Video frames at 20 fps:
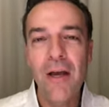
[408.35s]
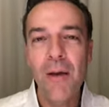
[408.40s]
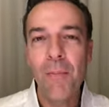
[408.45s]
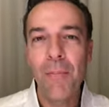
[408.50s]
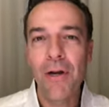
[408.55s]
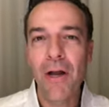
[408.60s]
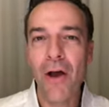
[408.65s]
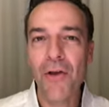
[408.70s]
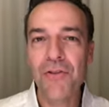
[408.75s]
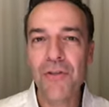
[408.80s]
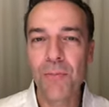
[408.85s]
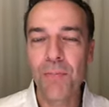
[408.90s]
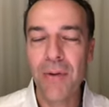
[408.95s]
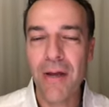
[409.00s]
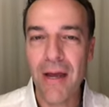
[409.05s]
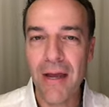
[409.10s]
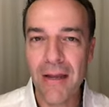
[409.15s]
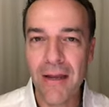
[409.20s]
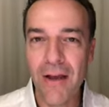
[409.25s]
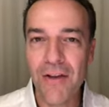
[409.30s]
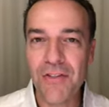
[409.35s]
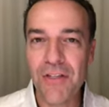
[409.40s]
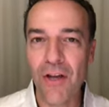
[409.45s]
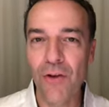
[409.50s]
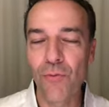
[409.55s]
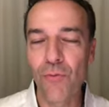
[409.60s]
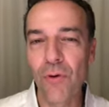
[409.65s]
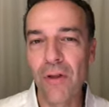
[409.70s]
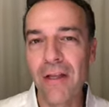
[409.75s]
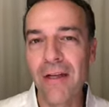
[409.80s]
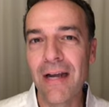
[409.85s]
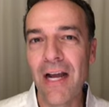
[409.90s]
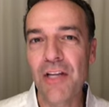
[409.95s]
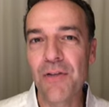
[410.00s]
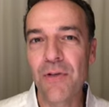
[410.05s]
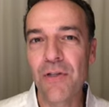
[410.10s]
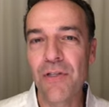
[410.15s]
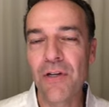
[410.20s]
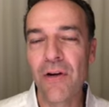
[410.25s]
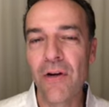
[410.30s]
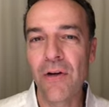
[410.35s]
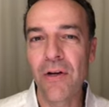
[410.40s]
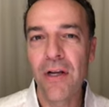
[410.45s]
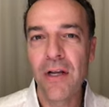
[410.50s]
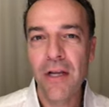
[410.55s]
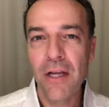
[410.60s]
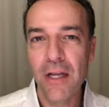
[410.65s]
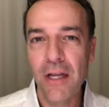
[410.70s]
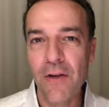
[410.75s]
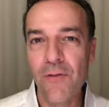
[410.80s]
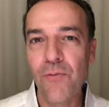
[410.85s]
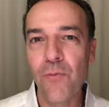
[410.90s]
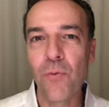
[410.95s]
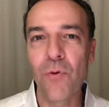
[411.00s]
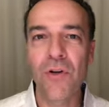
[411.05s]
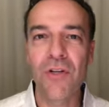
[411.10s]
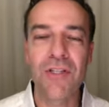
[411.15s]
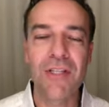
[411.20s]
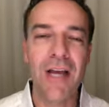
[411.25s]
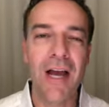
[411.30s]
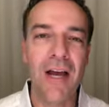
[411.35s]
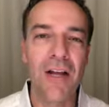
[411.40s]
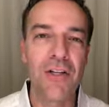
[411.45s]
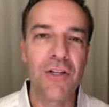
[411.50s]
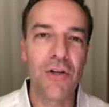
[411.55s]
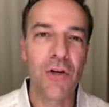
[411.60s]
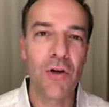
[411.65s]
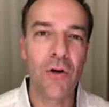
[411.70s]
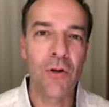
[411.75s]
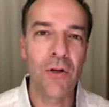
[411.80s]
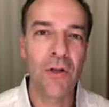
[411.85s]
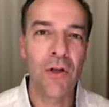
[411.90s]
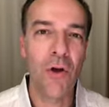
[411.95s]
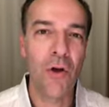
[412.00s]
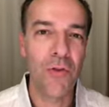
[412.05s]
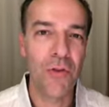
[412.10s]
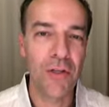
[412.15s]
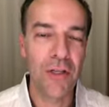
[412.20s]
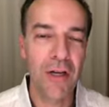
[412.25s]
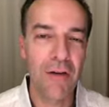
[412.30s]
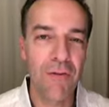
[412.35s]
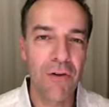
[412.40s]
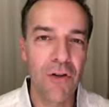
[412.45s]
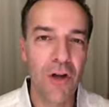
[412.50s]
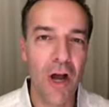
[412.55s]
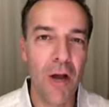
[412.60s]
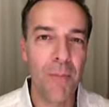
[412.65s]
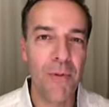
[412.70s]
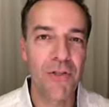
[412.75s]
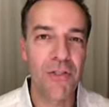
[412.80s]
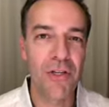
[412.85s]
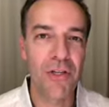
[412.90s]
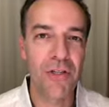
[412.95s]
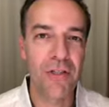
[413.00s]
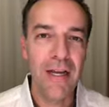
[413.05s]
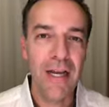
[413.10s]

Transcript: but also pay us a really nice return if we're assigned early on the covered call position.